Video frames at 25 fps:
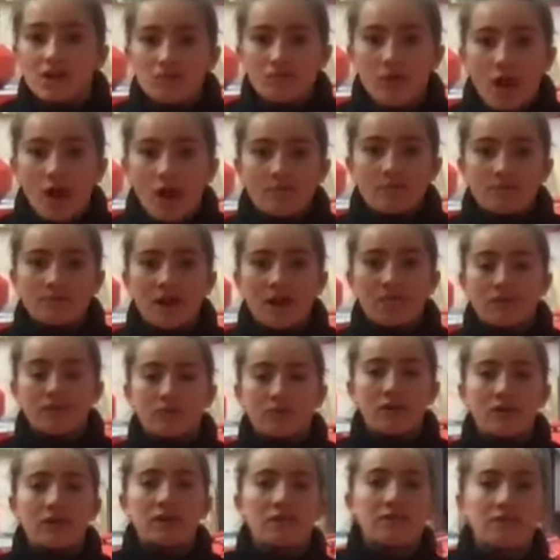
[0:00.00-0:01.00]
Grab yourself a
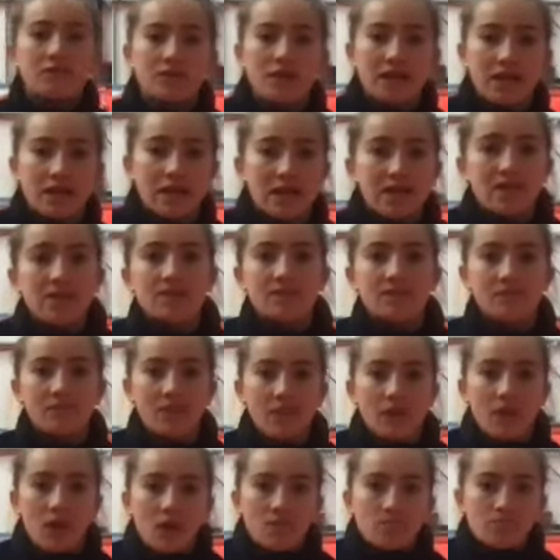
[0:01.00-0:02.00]
drink if you need,
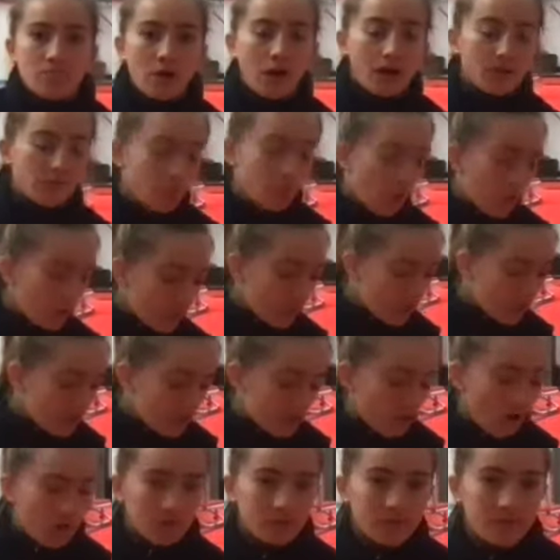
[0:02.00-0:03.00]
but I'm not going to
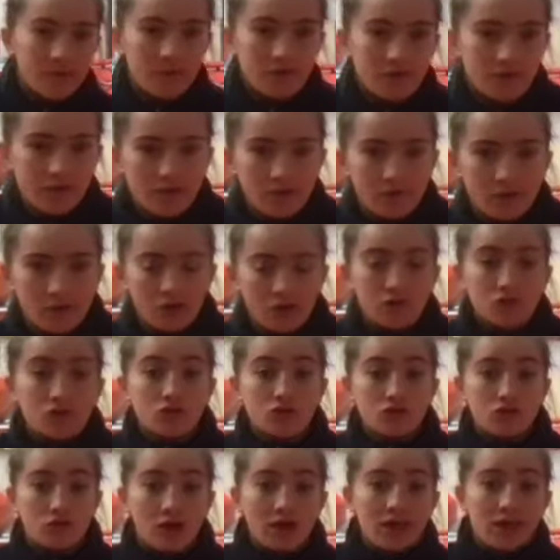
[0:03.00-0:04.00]
stop the music. We're going
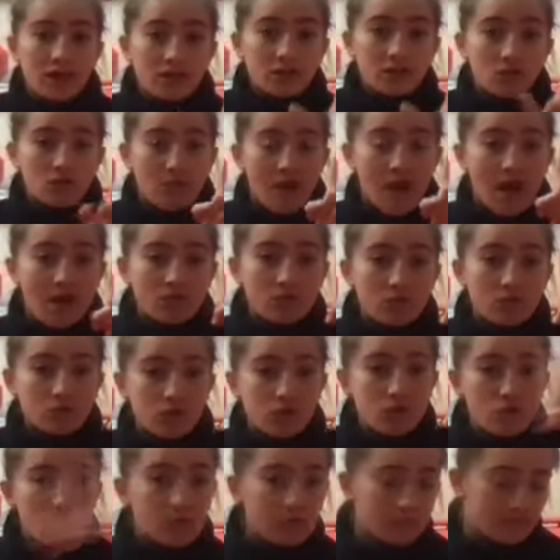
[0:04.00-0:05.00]
straight into round
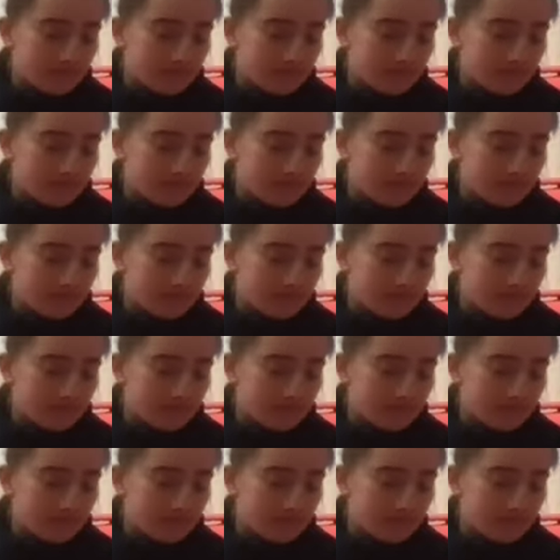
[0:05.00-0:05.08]
2.